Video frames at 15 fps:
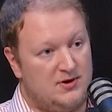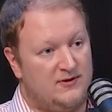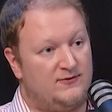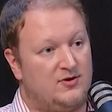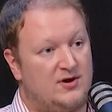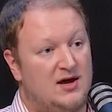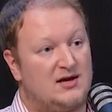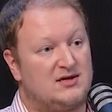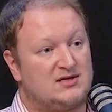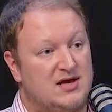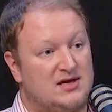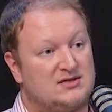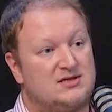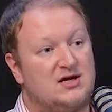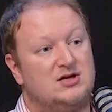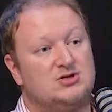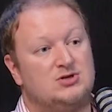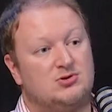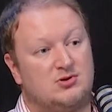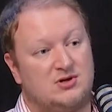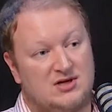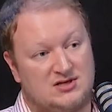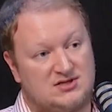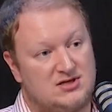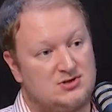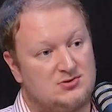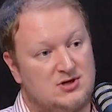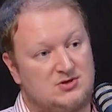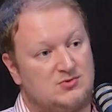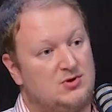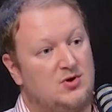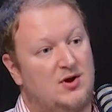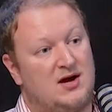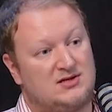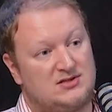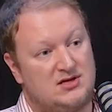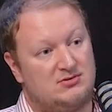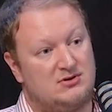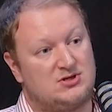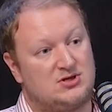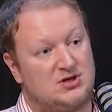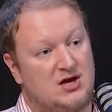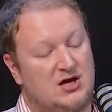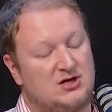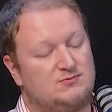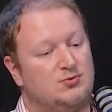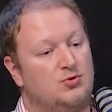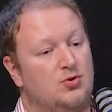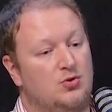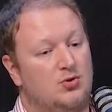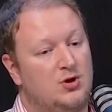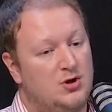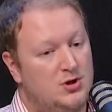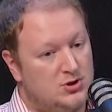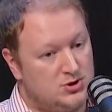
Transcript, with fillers: but if you're getting to that stage and you're in that situation where you're asset rich and cash poor,